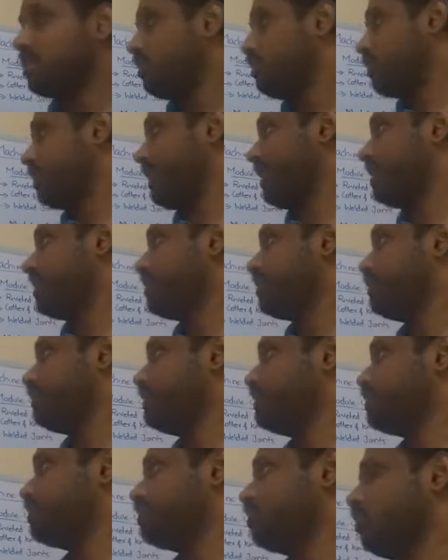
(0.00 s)
Okay, you
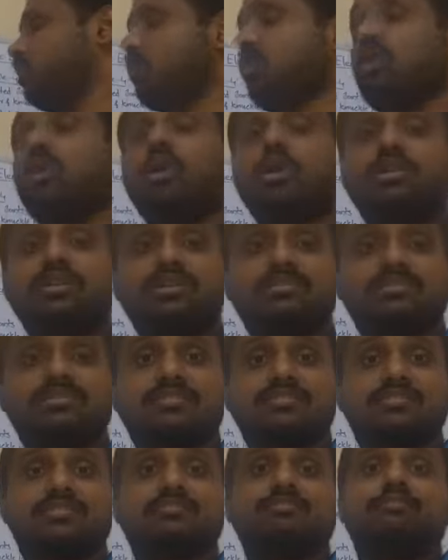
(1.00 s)
need to know all
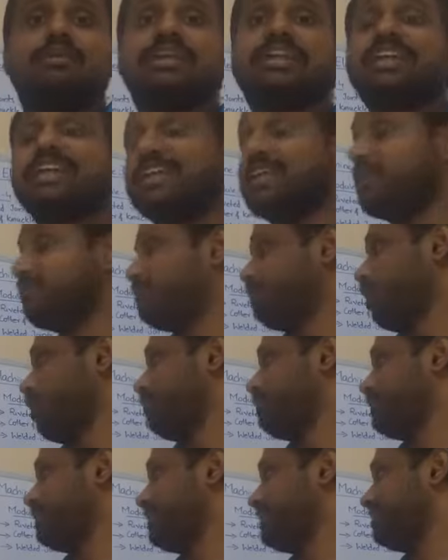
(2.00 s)
these material
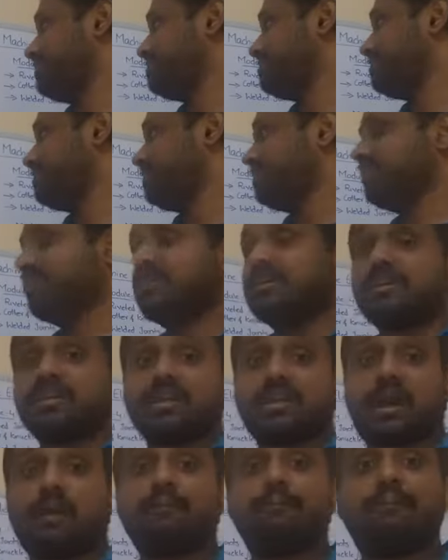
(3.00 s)
properties,
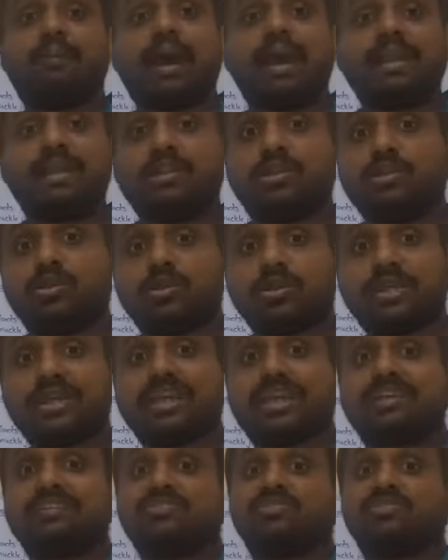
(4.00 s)
combined loading and